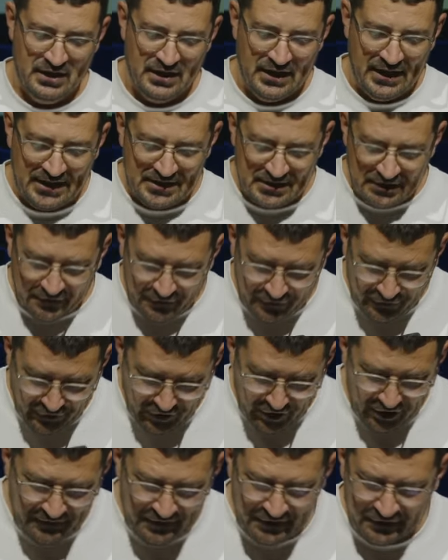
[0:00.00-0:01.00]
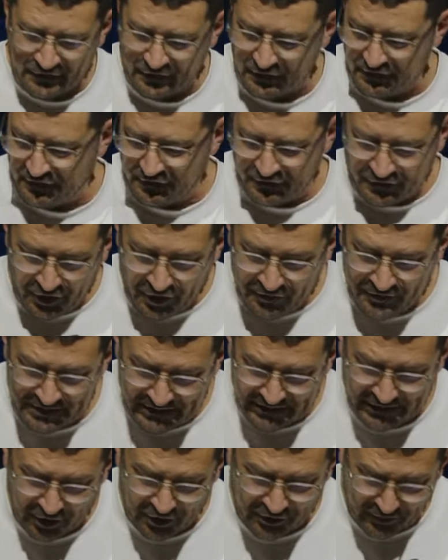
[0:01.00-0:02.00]
And the servants,
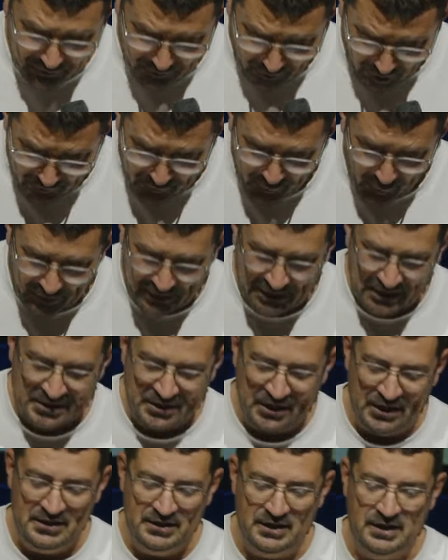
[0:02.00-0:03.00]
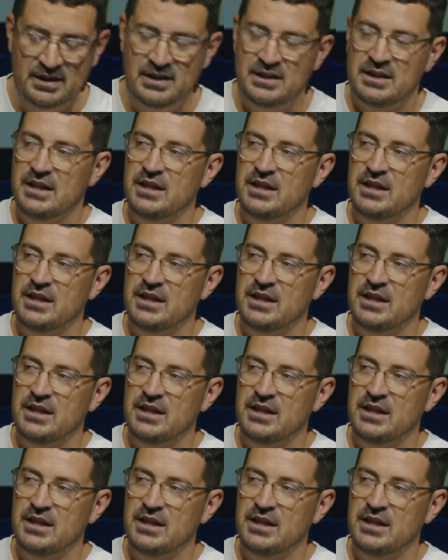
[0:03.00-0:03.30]
serving of one another